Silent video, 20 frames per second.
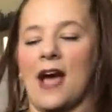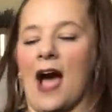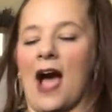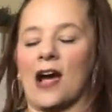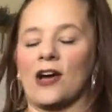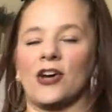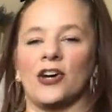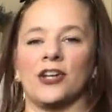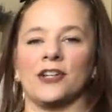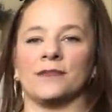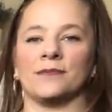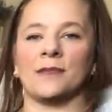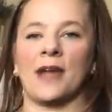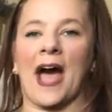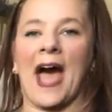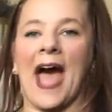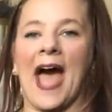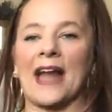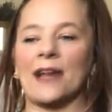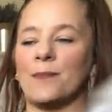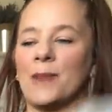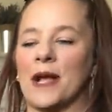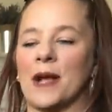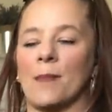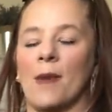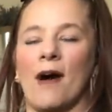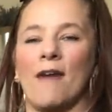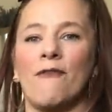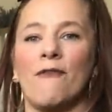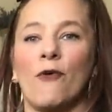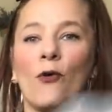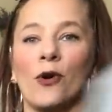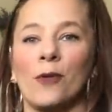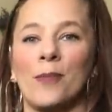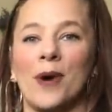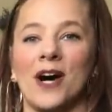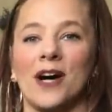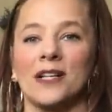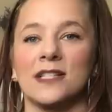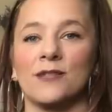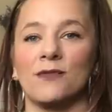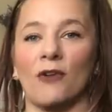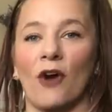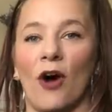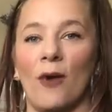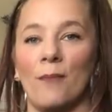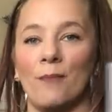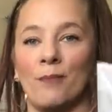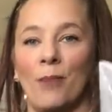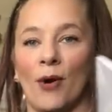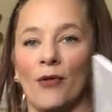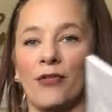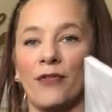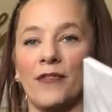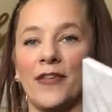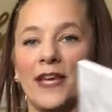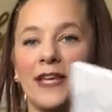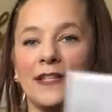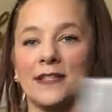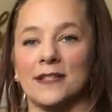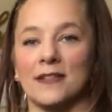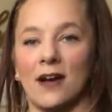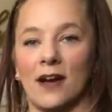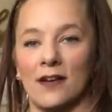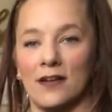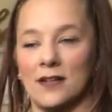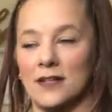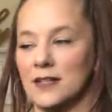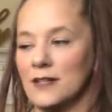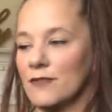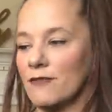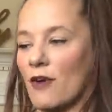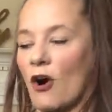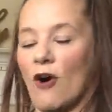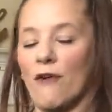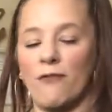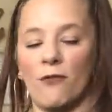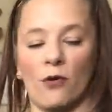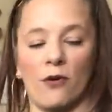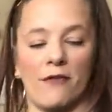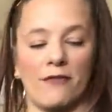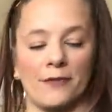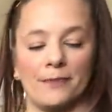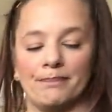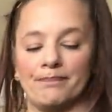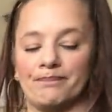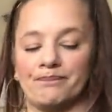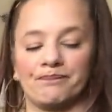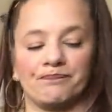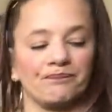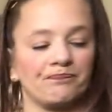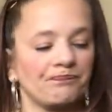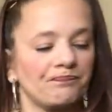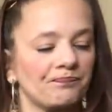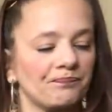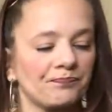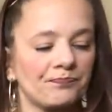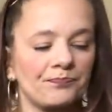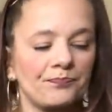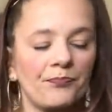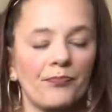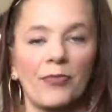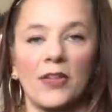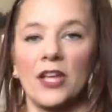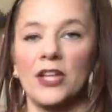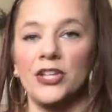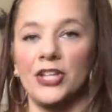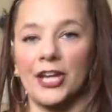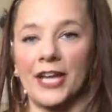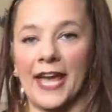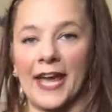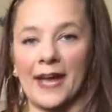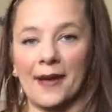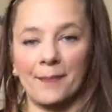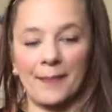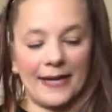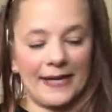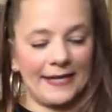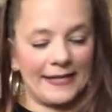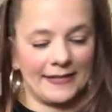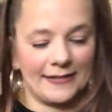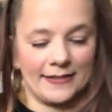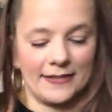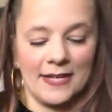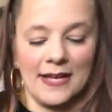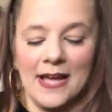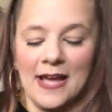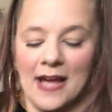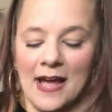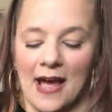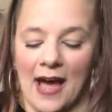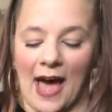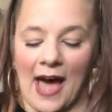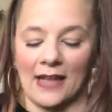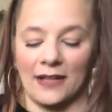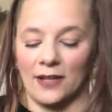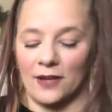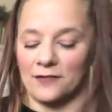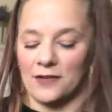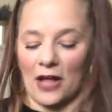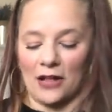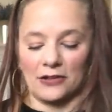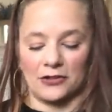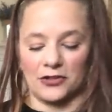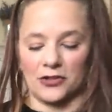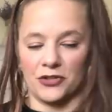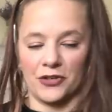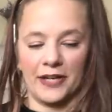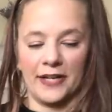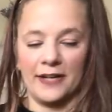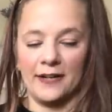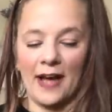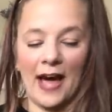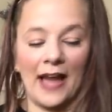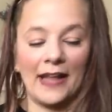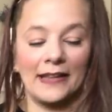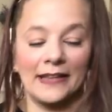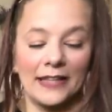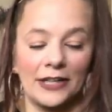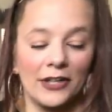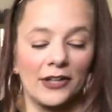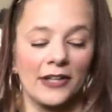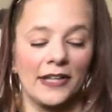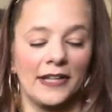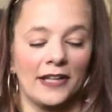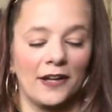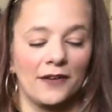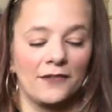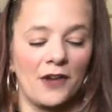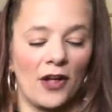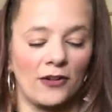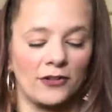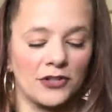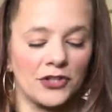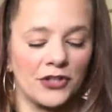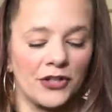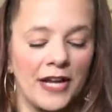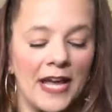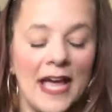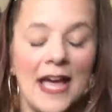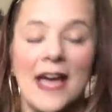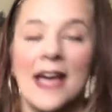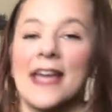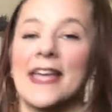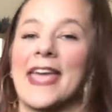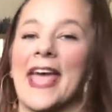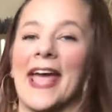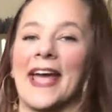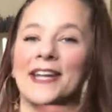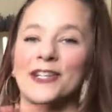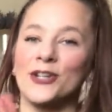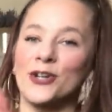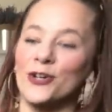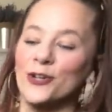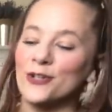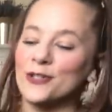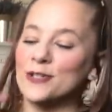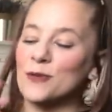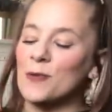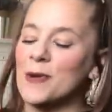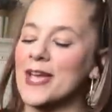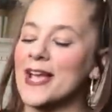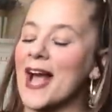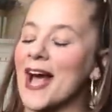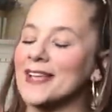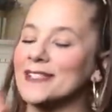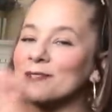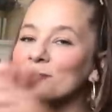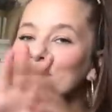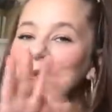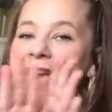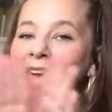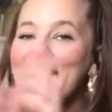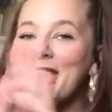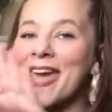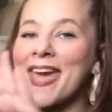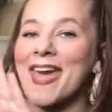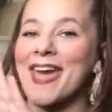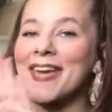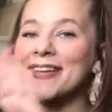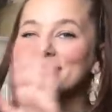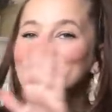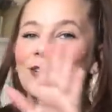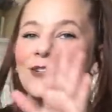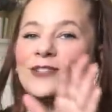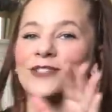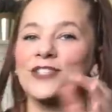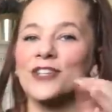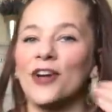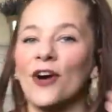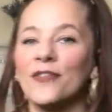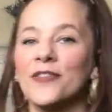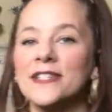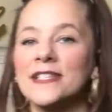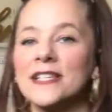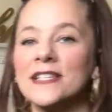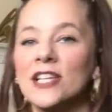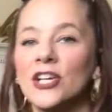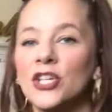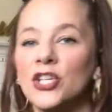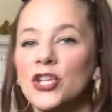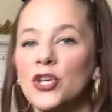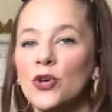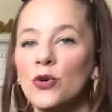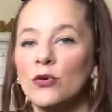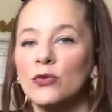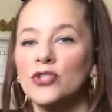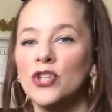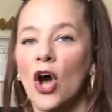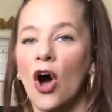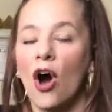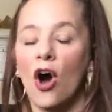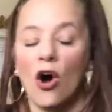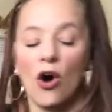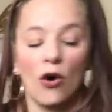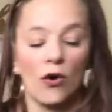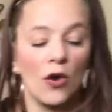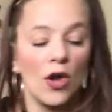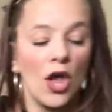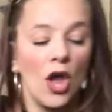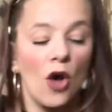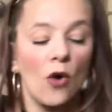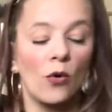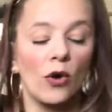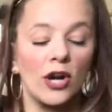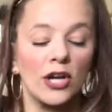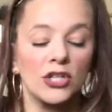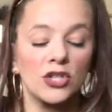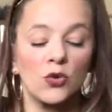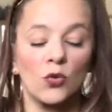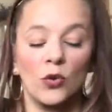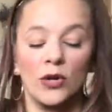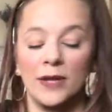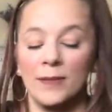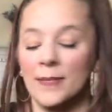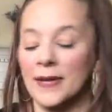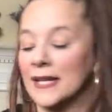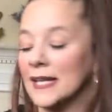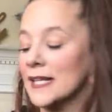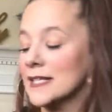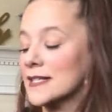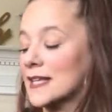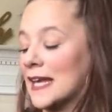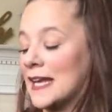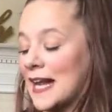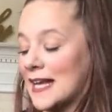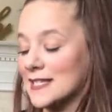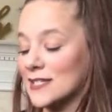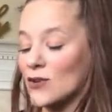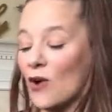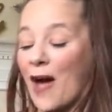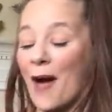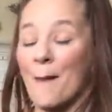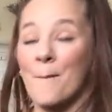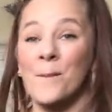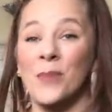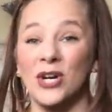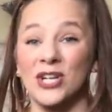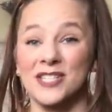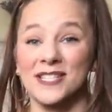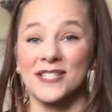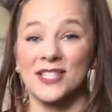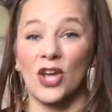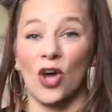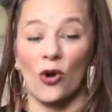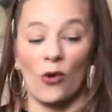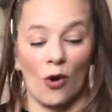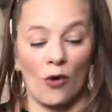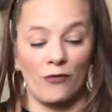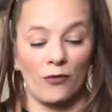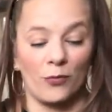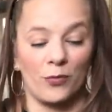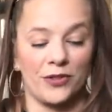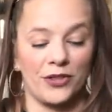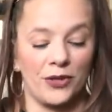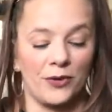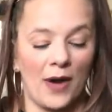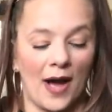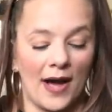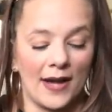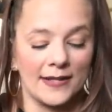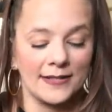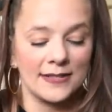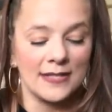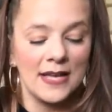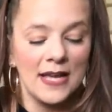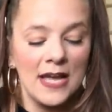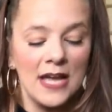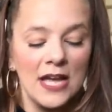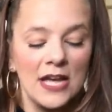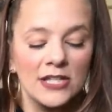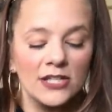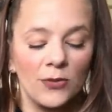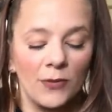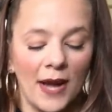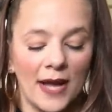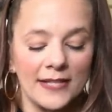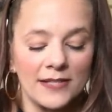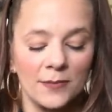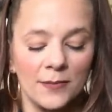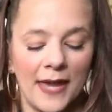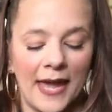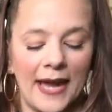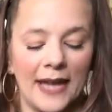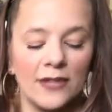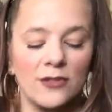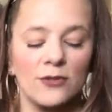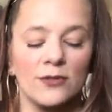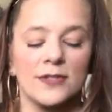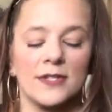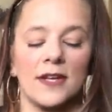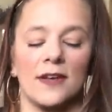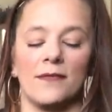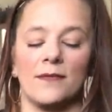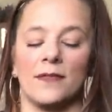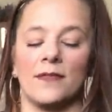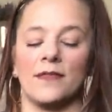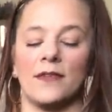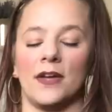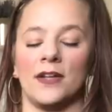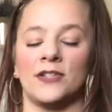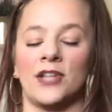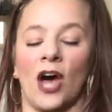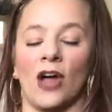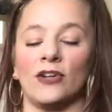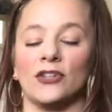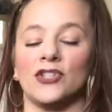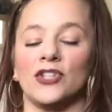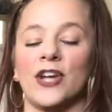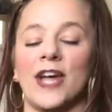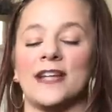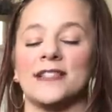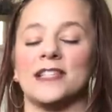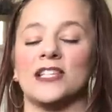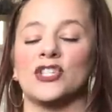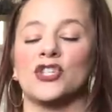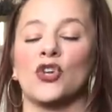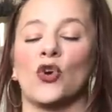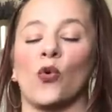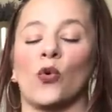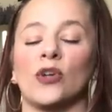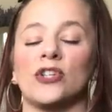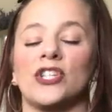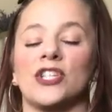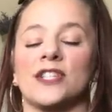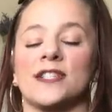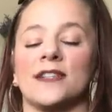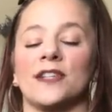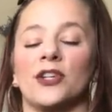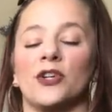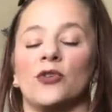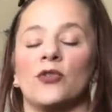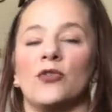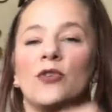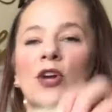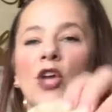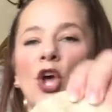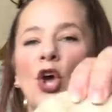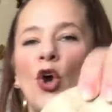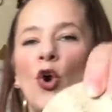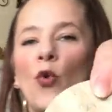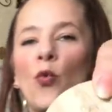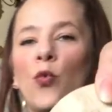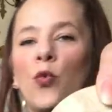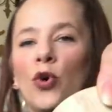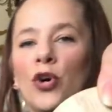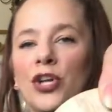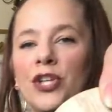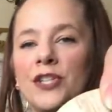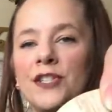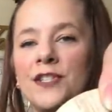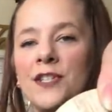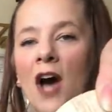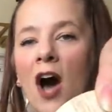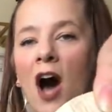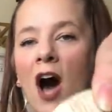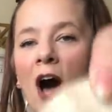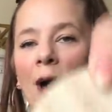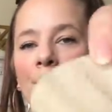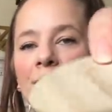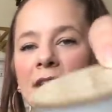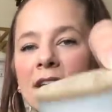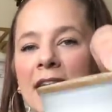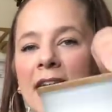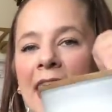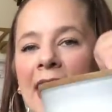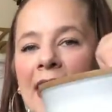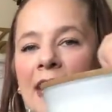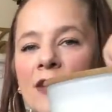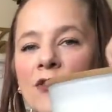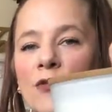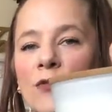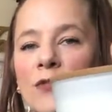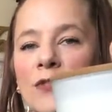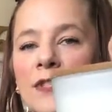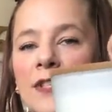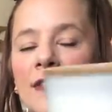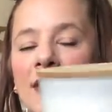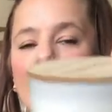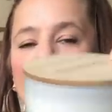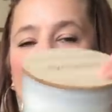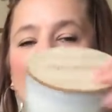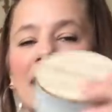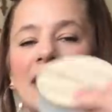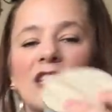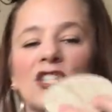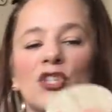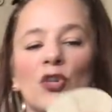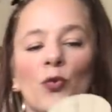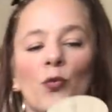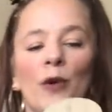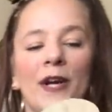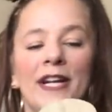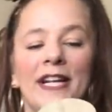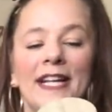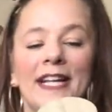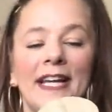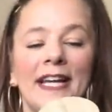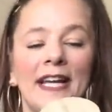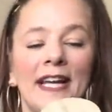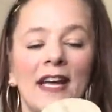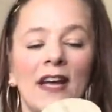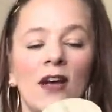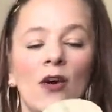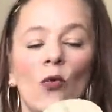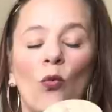I couldn't. I had to pick them up. $4 for both of these, for all four of them. You can't beat it. I love Dollar Tree. I literally love Dollar Tree. Candles. We got some candles. Y'all, this is a huge haul. We're at 20 minutes, and I still have books to go over with you guys. So we got some candles. Dollar Tree has these gorgeous little wood-topped candles that say Serenity.